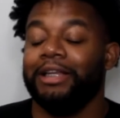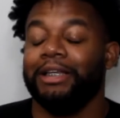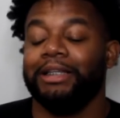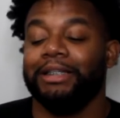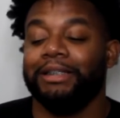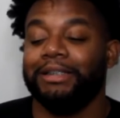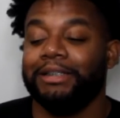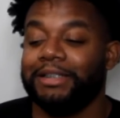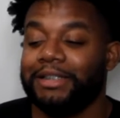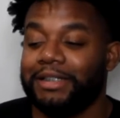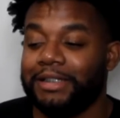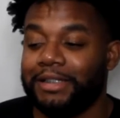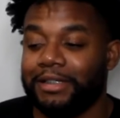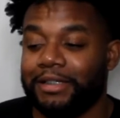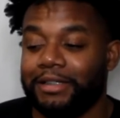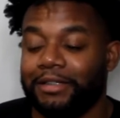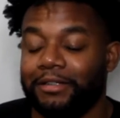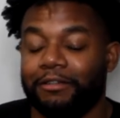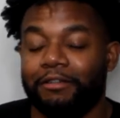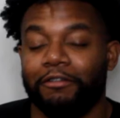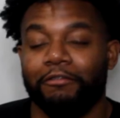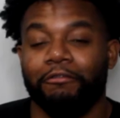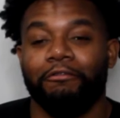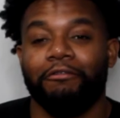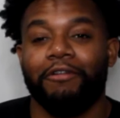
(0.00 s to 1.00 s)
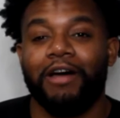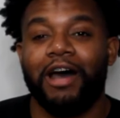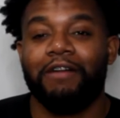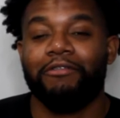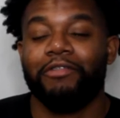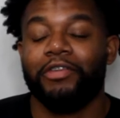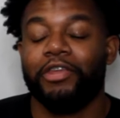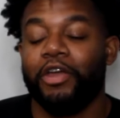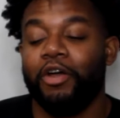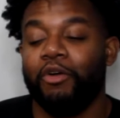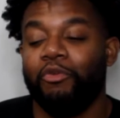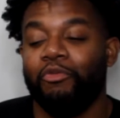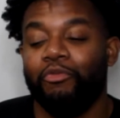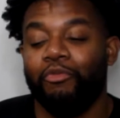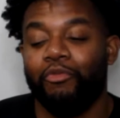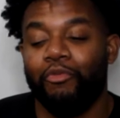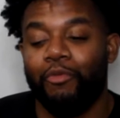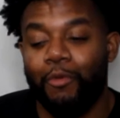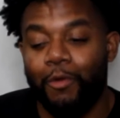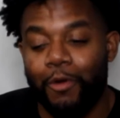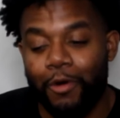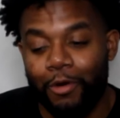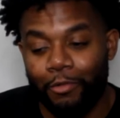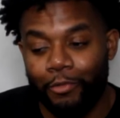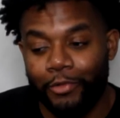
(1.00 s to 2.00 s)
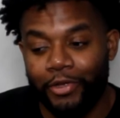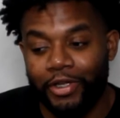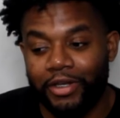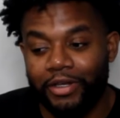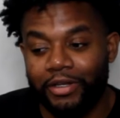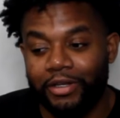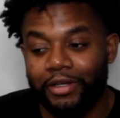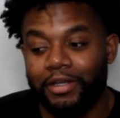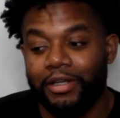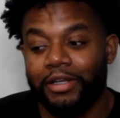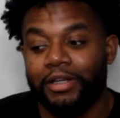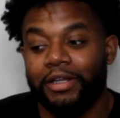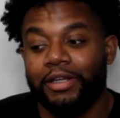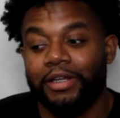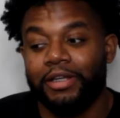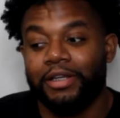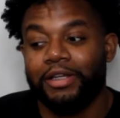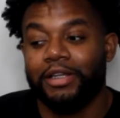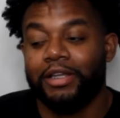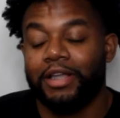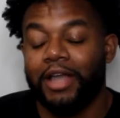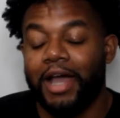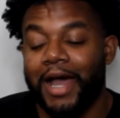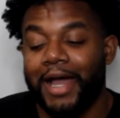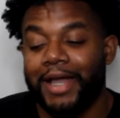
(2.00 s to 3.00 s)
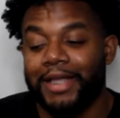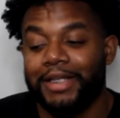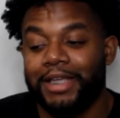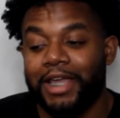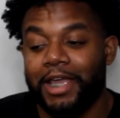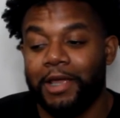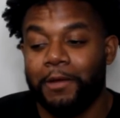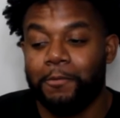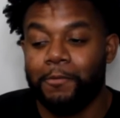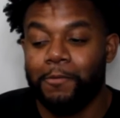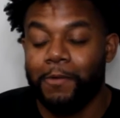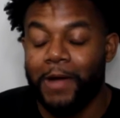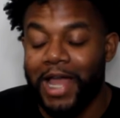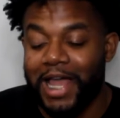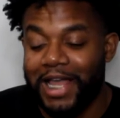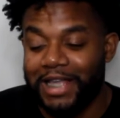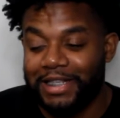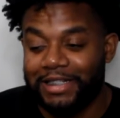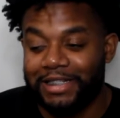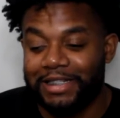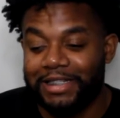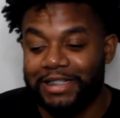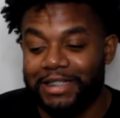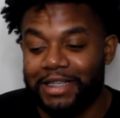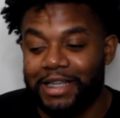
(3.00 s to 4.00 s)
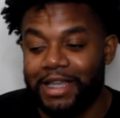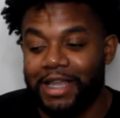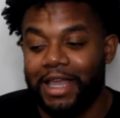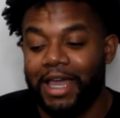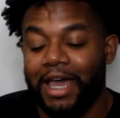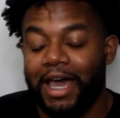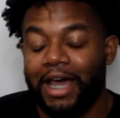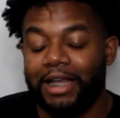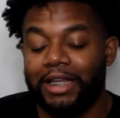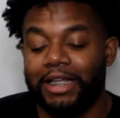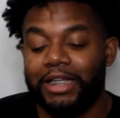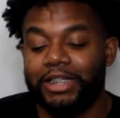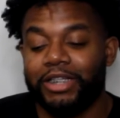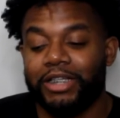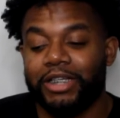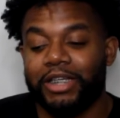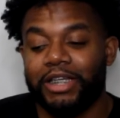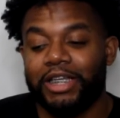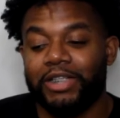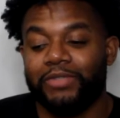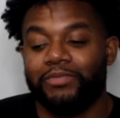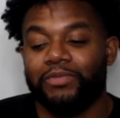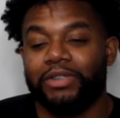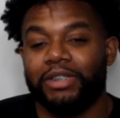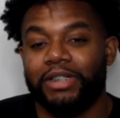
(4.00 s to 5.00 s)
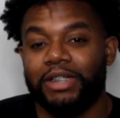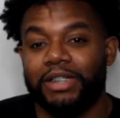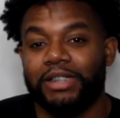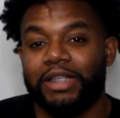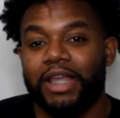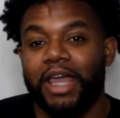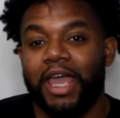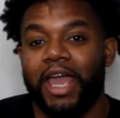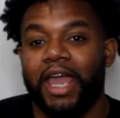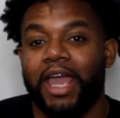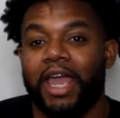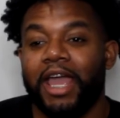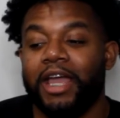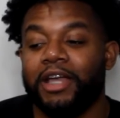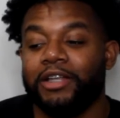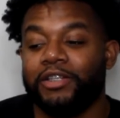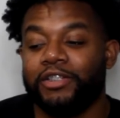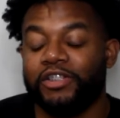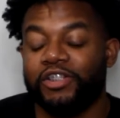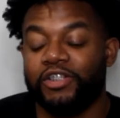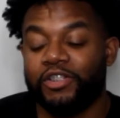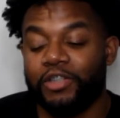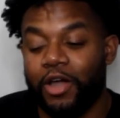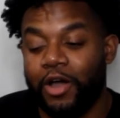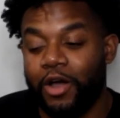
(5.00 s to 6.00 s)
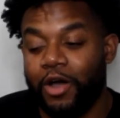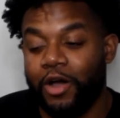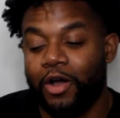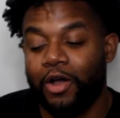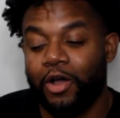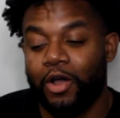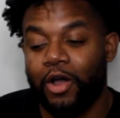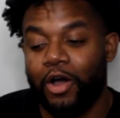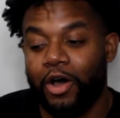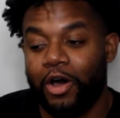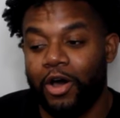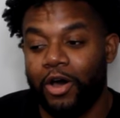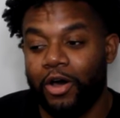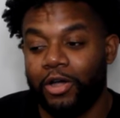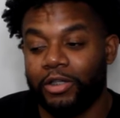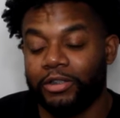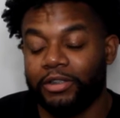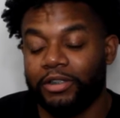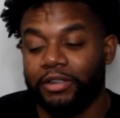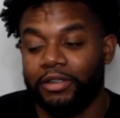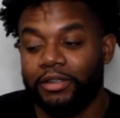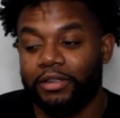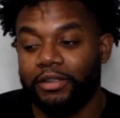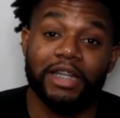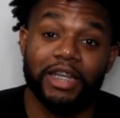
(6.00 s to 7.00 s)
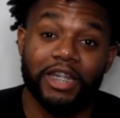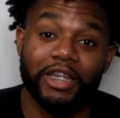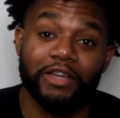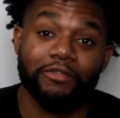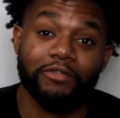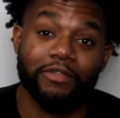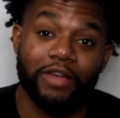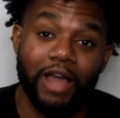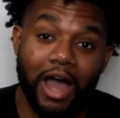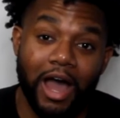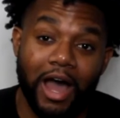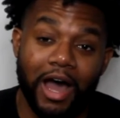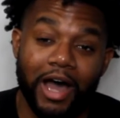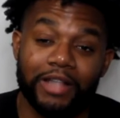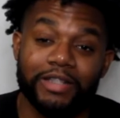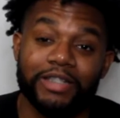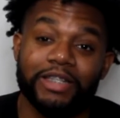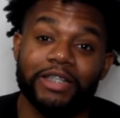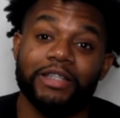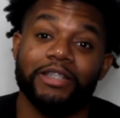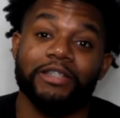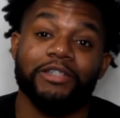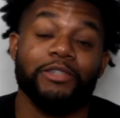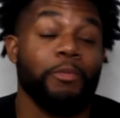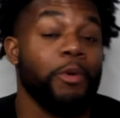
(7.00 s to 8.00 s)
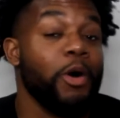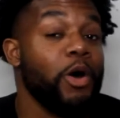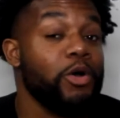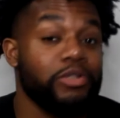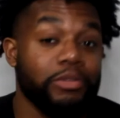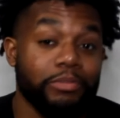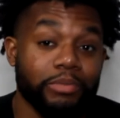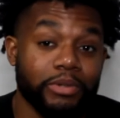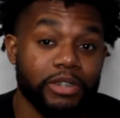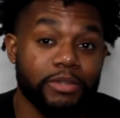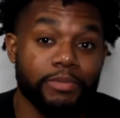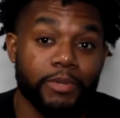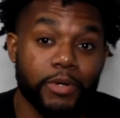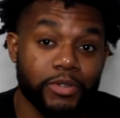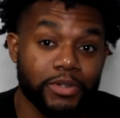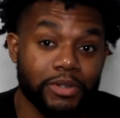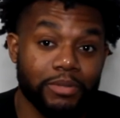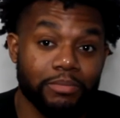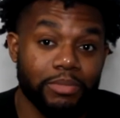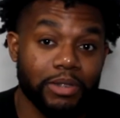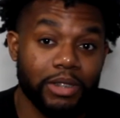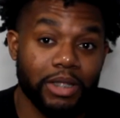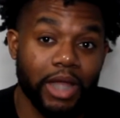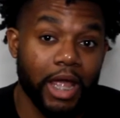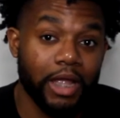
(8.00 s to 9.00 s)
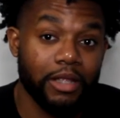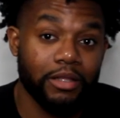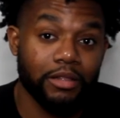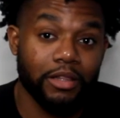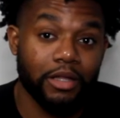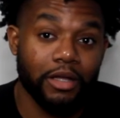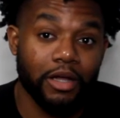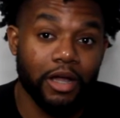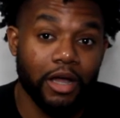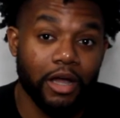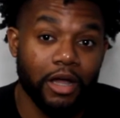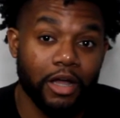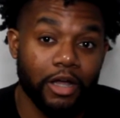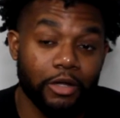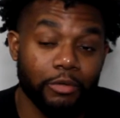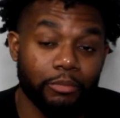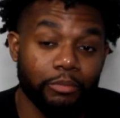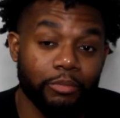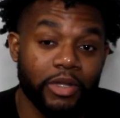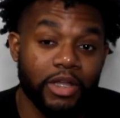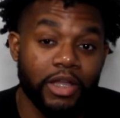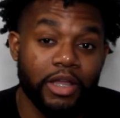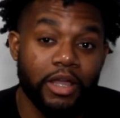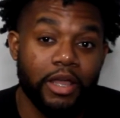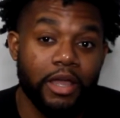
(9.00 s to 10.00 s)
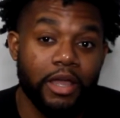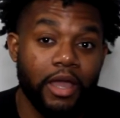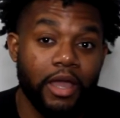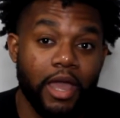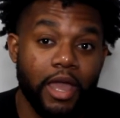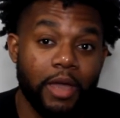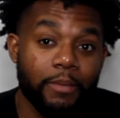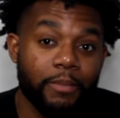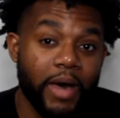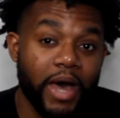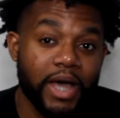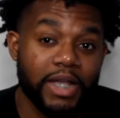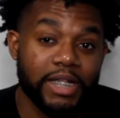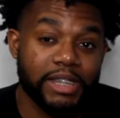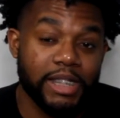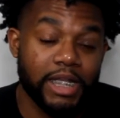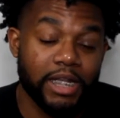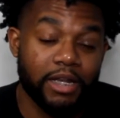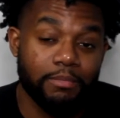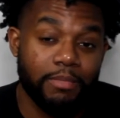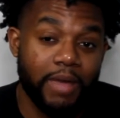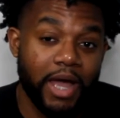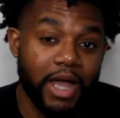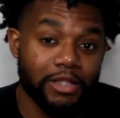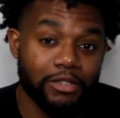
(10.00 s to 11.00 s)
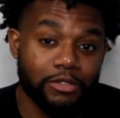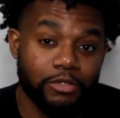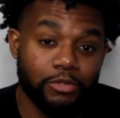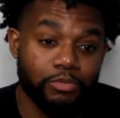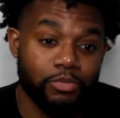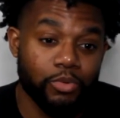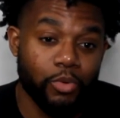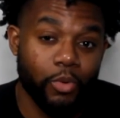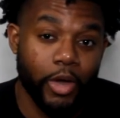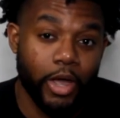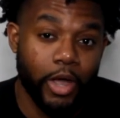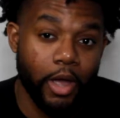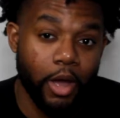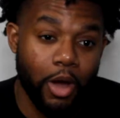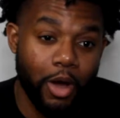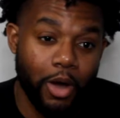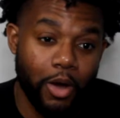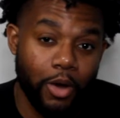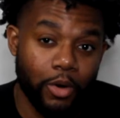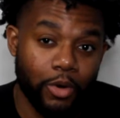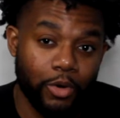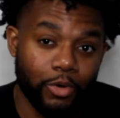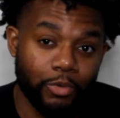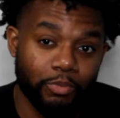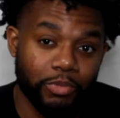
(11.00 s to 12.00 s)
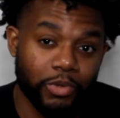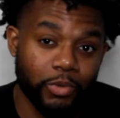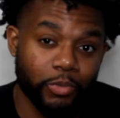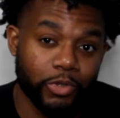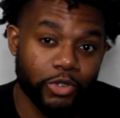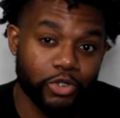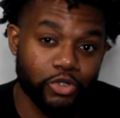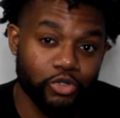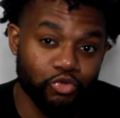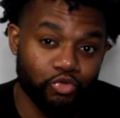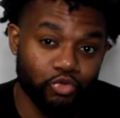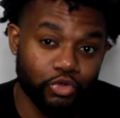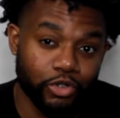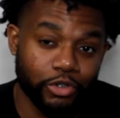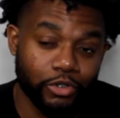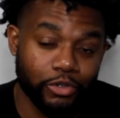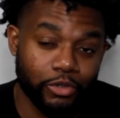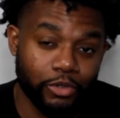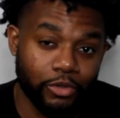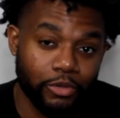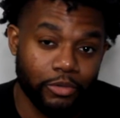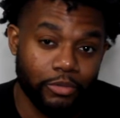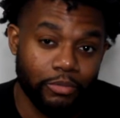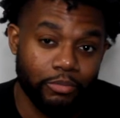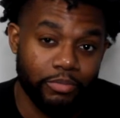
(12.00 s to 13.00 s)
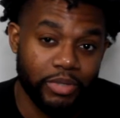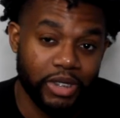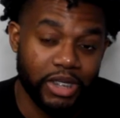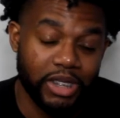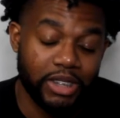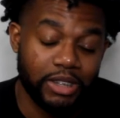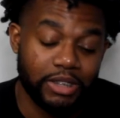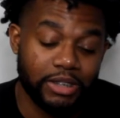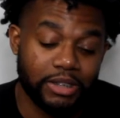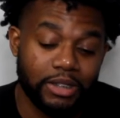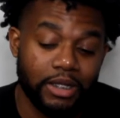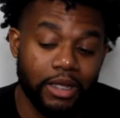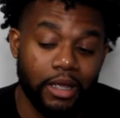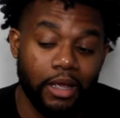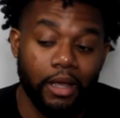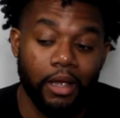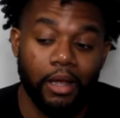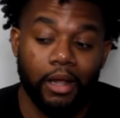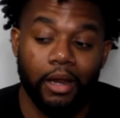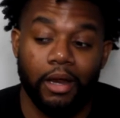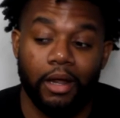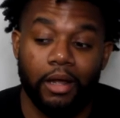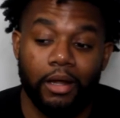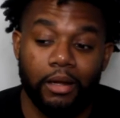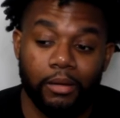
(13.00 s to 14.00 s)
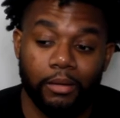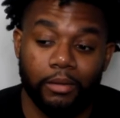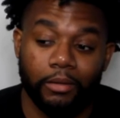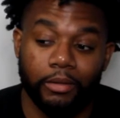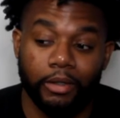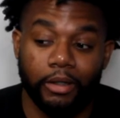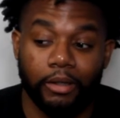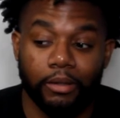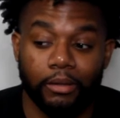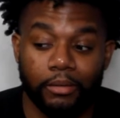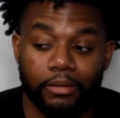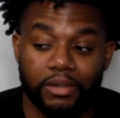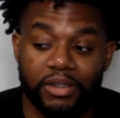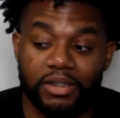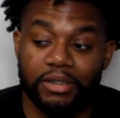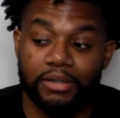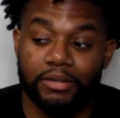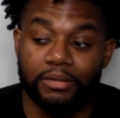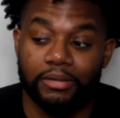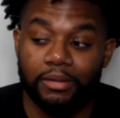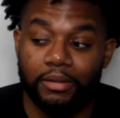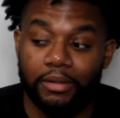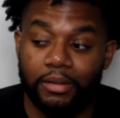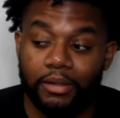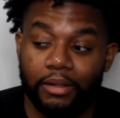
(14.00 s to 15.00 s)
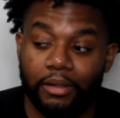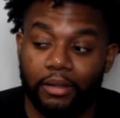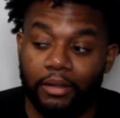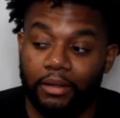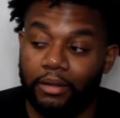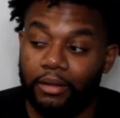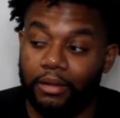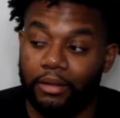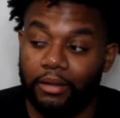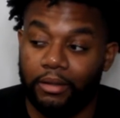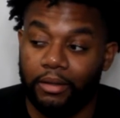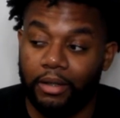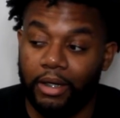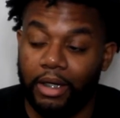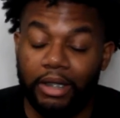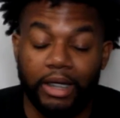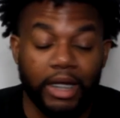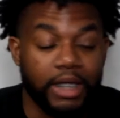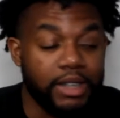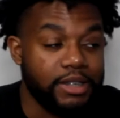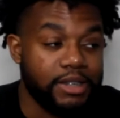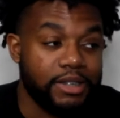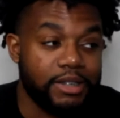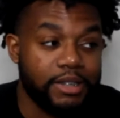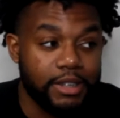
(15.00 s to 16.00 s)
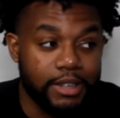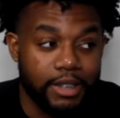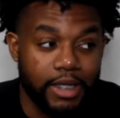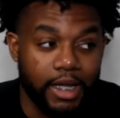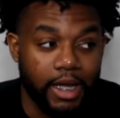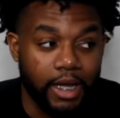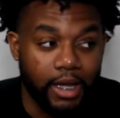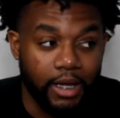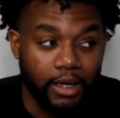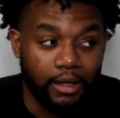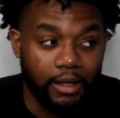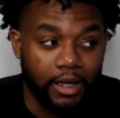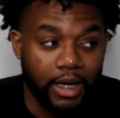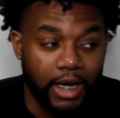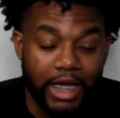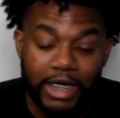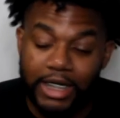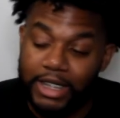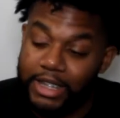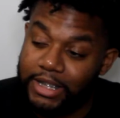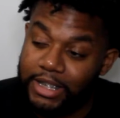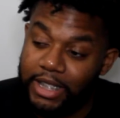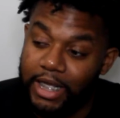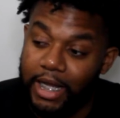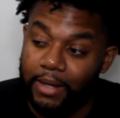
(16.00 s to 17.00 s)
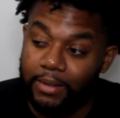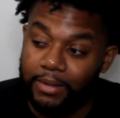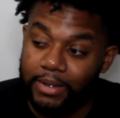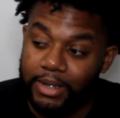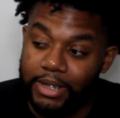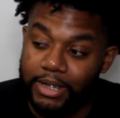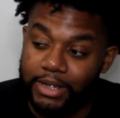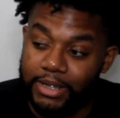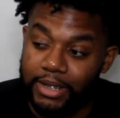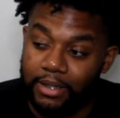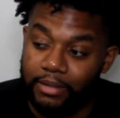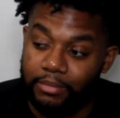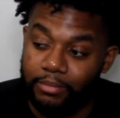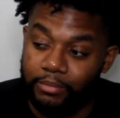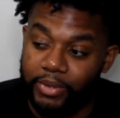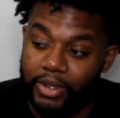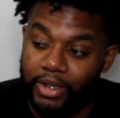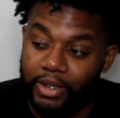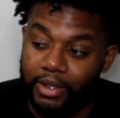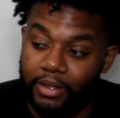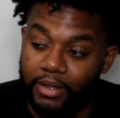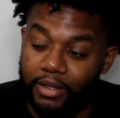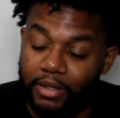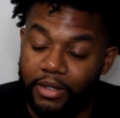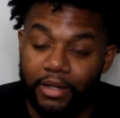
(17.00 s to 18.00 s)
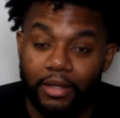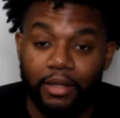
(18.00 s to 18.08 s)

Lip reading: Listen, Fivio Foreign, Kanye West, Alicia Keys released a song called City of Gods, and it's supposed to be like the Empire State of Mind 2.0, but with drill beats. And I don't know, I like to see how good it's gonna be.